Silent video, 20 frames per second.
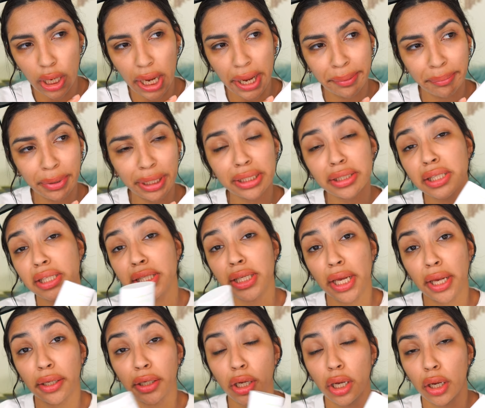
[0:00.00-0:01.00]
I meant
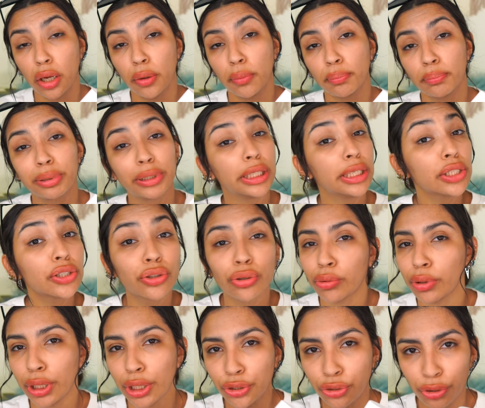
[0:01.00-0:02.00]
scent. Um, please
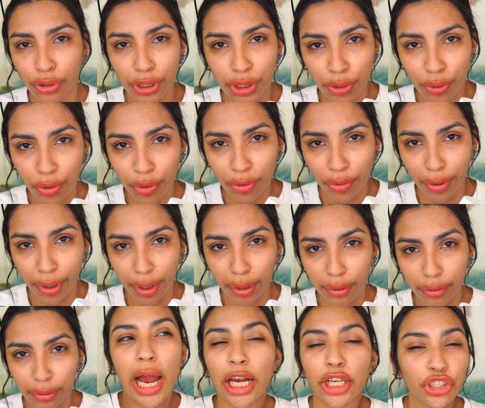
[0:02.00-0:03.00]
don't eat your deodorant.
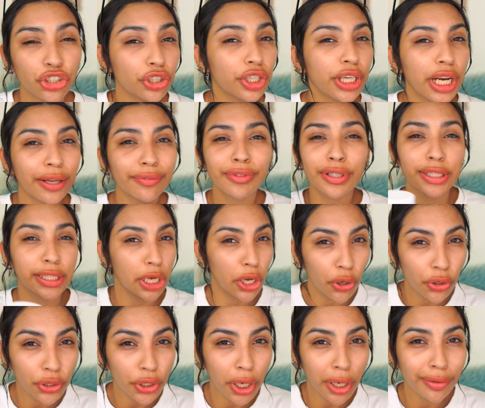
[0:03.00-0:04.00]
I shouldn't have to
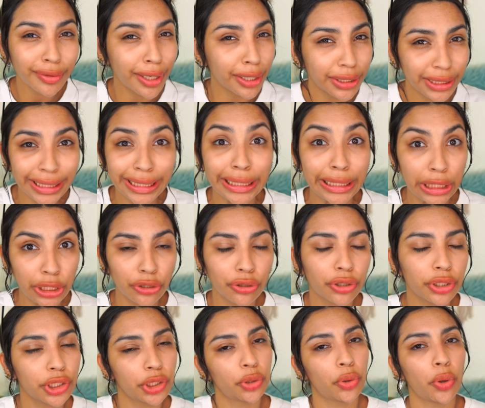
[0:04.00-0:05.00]
tell y'all not to eat
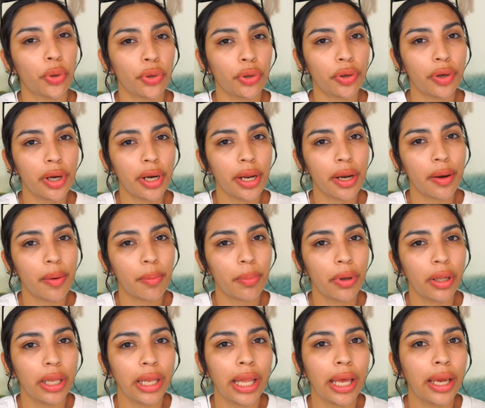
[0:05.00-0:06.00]
your deodorant,
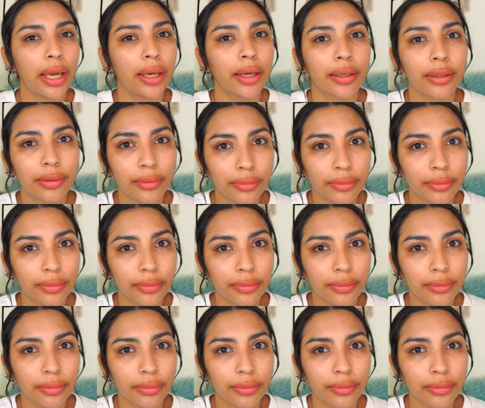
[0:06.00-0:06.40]
but like,